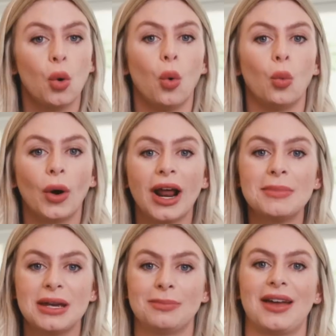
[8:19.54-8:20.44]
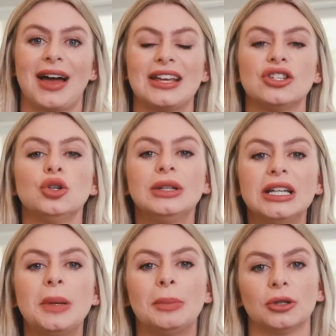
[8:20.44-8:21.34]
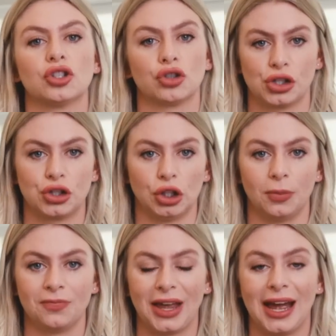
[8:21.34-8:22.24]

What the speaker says: So what I mean by that is you need people to trust you.